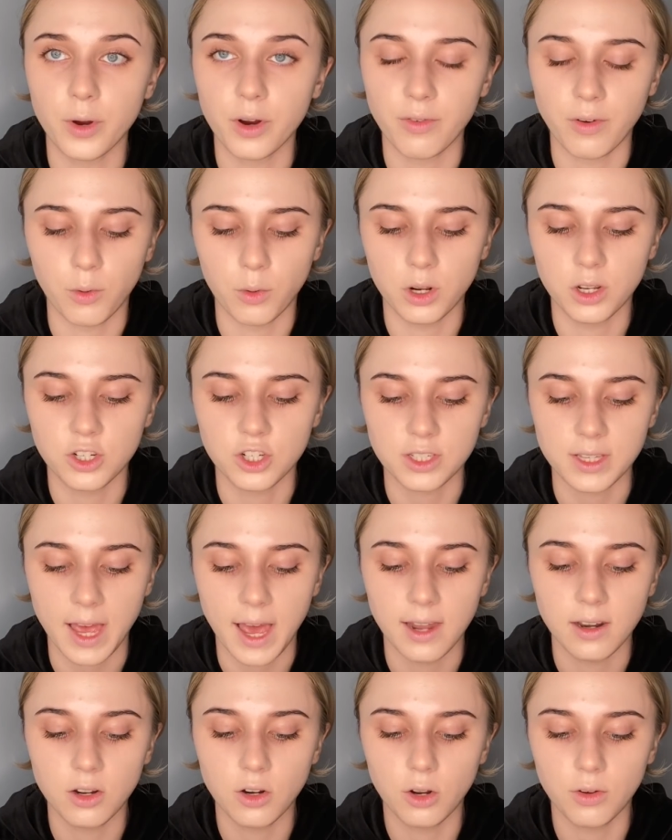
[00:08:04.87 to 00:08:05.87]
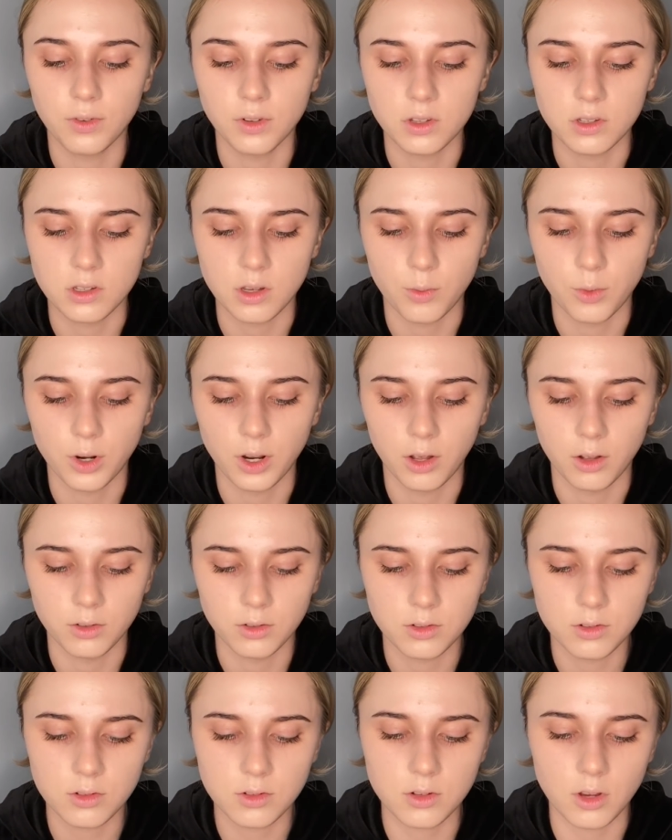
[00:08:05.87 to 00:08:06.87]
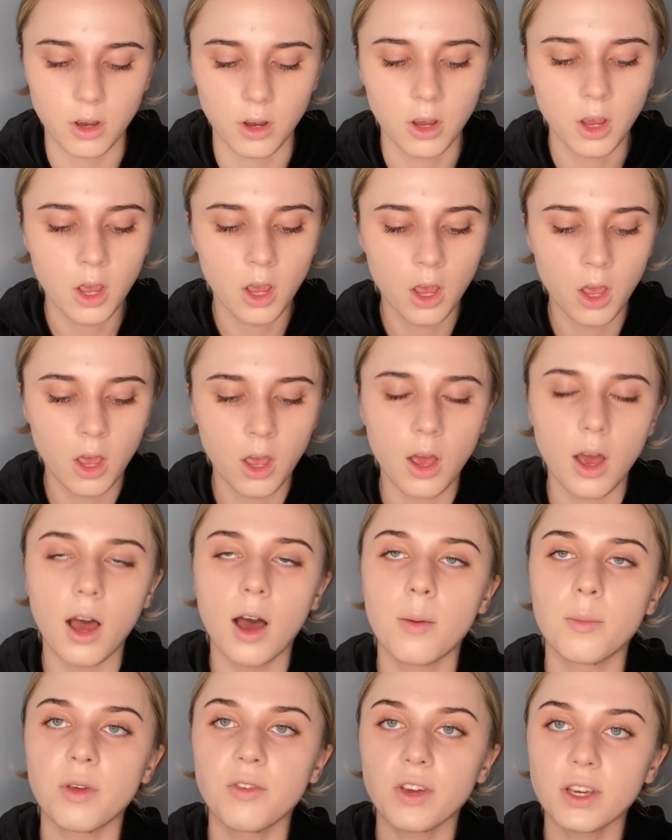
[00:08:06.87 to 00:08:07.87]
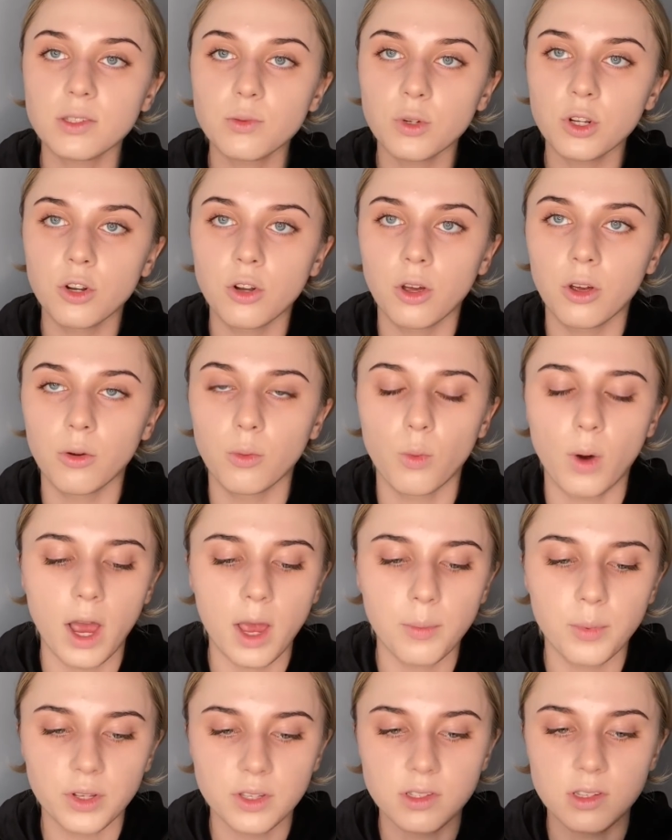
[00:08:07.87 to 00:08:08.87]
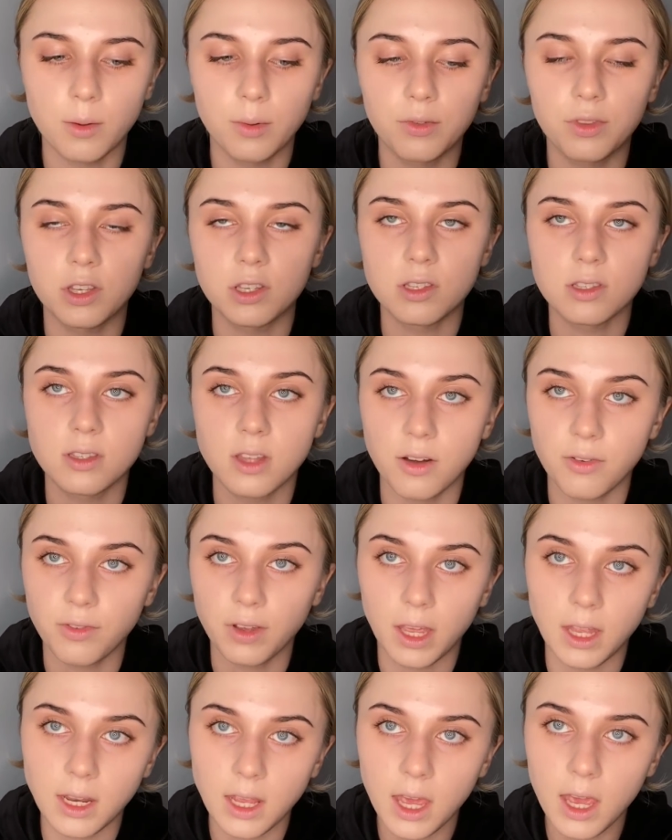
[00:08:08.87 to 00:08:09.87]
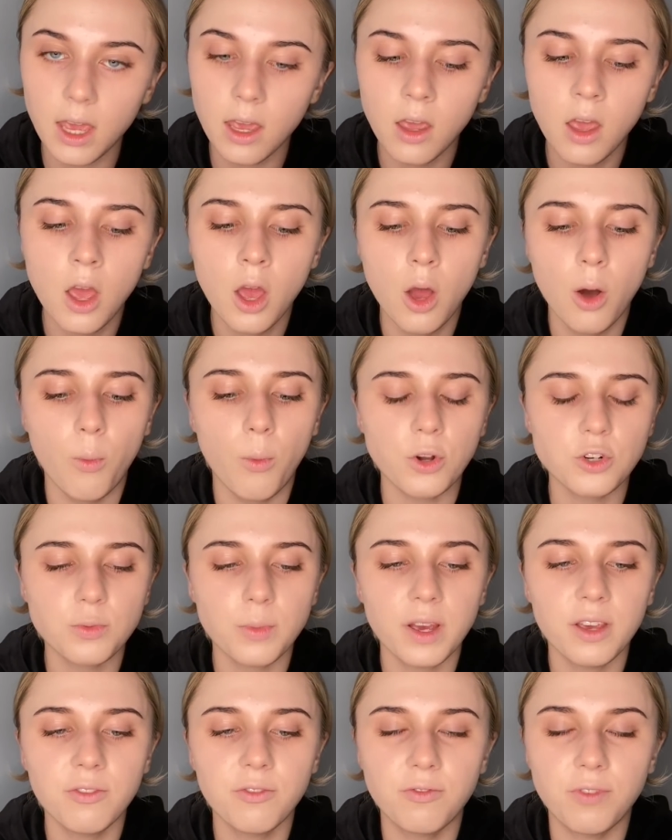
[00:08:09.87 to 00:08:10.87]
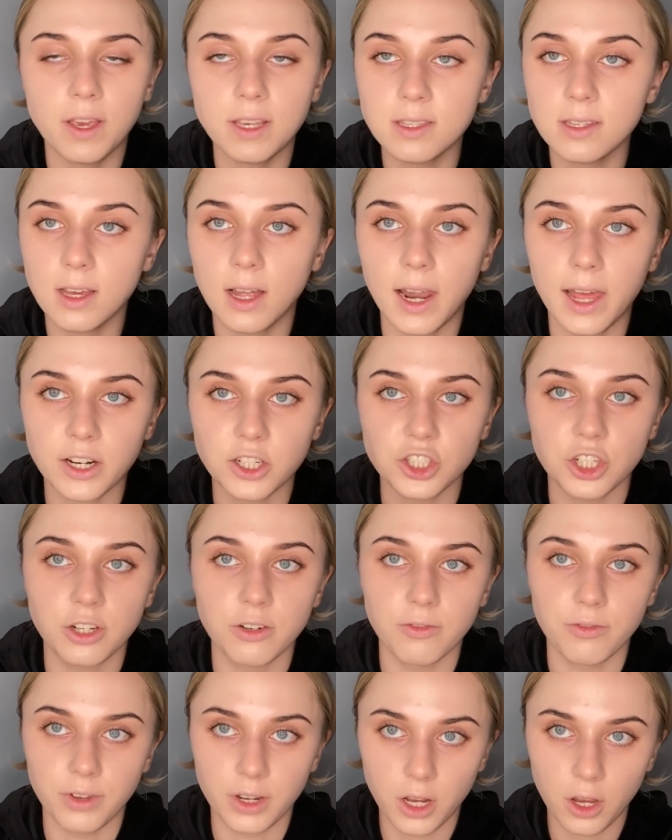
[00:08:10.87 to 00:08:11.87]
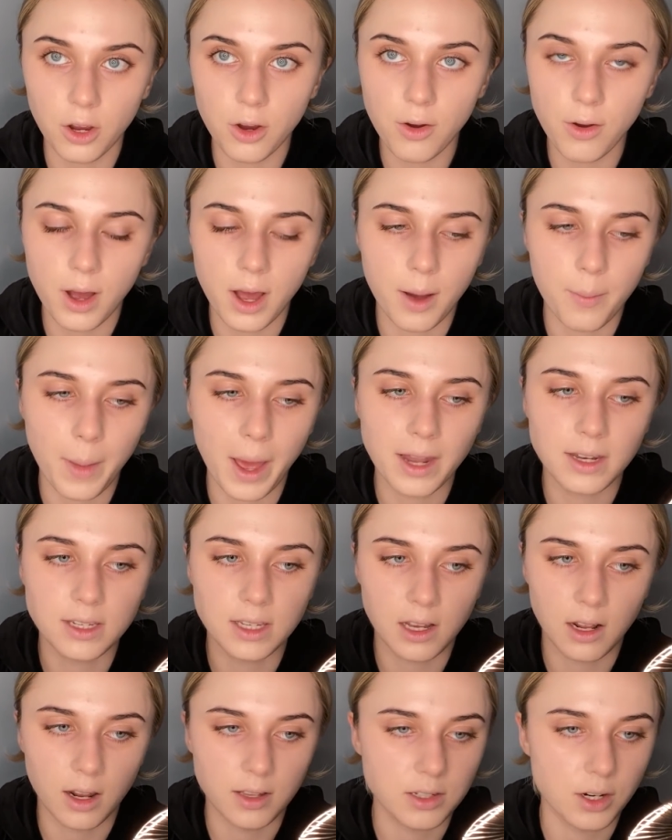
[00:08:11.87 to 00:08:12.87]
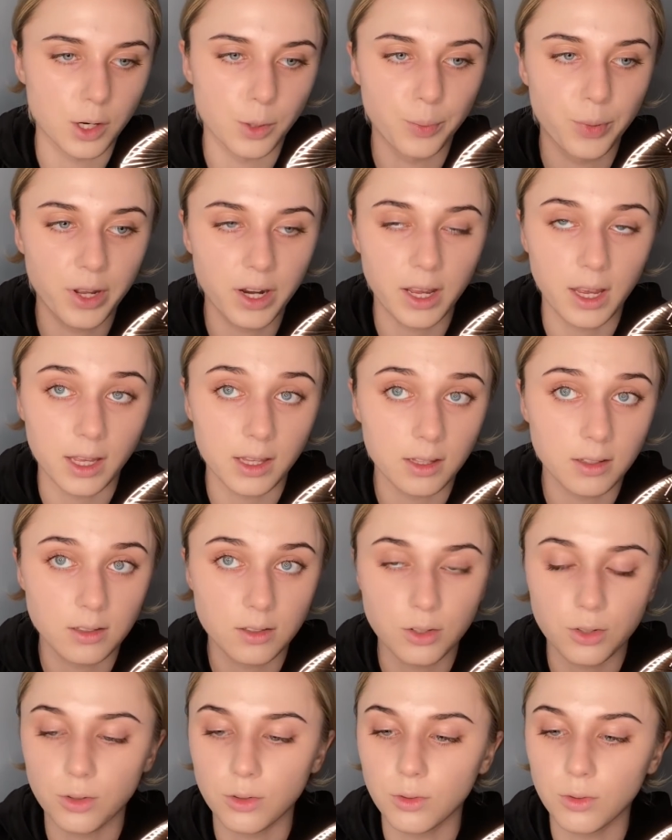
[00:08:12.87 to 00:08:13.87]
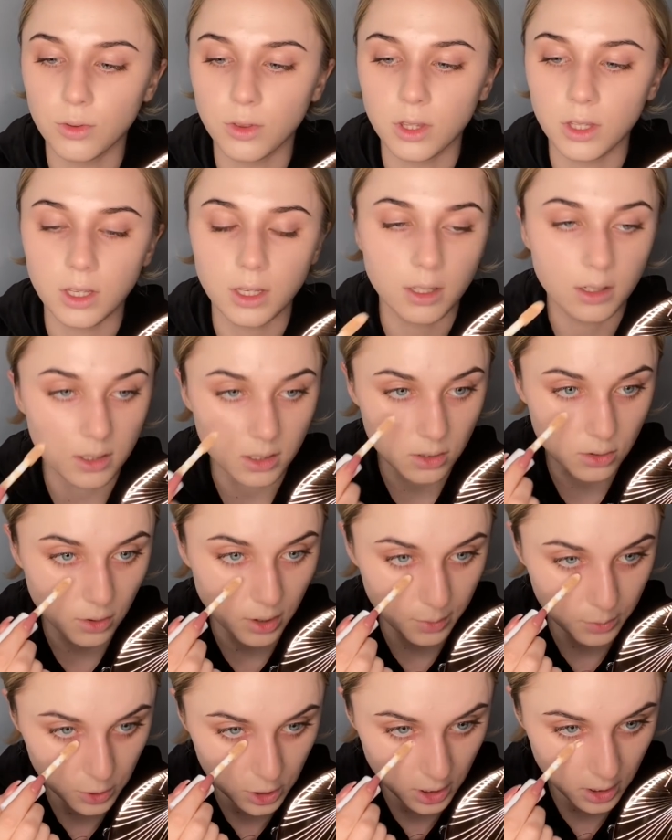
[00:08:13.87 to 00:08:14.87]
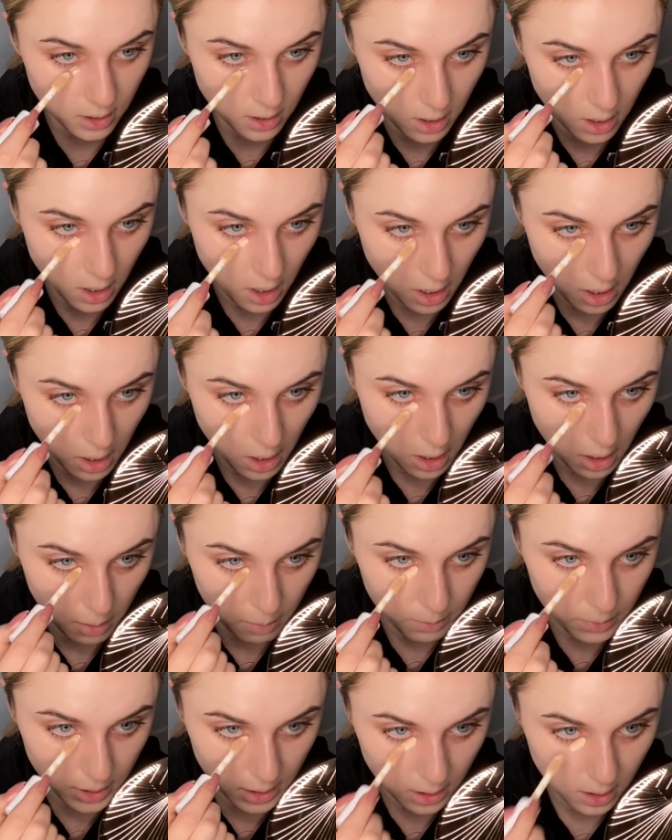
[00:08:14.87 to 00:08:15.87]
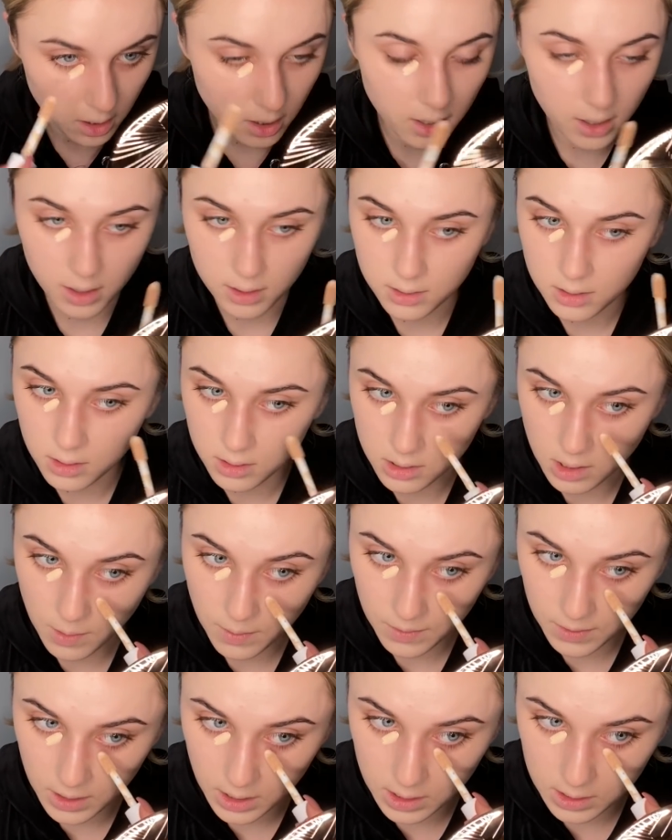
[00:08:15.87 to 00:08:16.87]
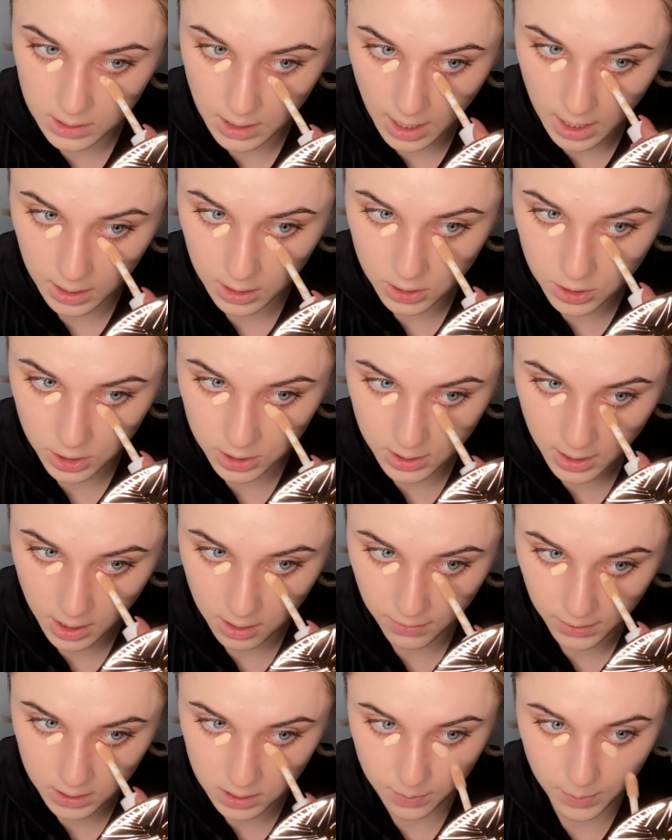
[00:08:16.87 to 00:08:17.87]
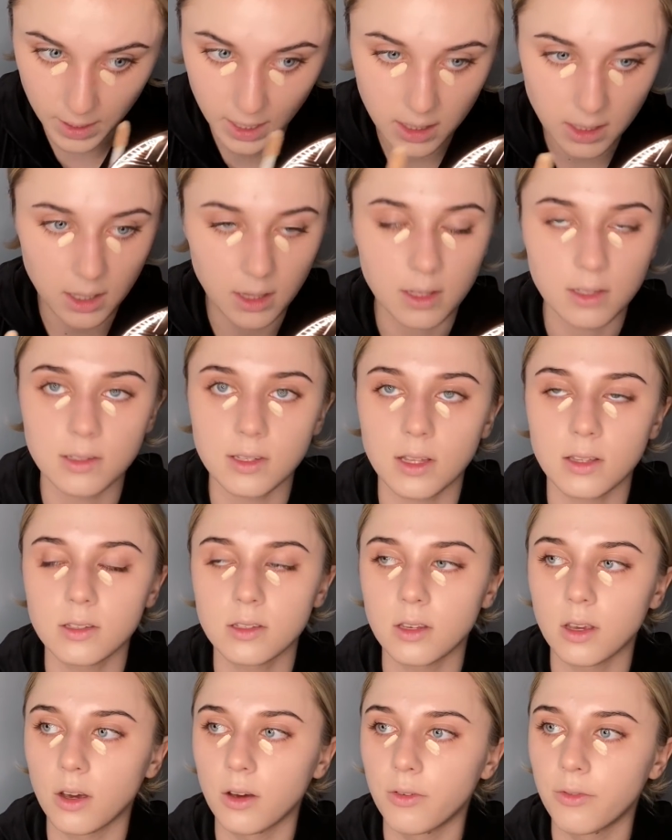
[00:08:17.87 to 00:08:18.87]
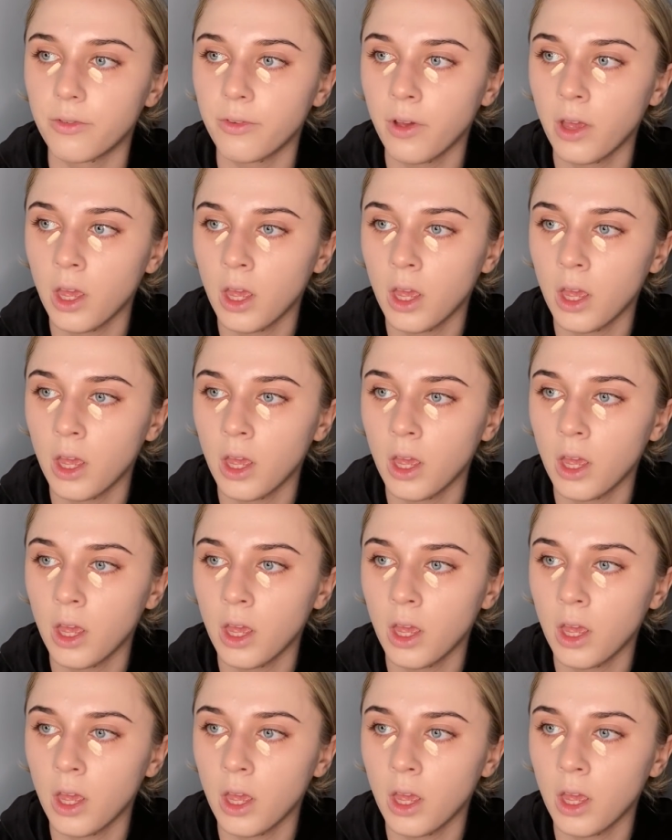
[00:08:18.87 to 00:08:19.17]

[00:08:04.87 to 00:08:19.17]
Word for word: it. If I want to just hand it over to someone else. So um, if you guys want to know why I put some of this stuff in here, watch my face collection video um, and declutter. I'll put it into the description because some of these I just kind of explained in the sense of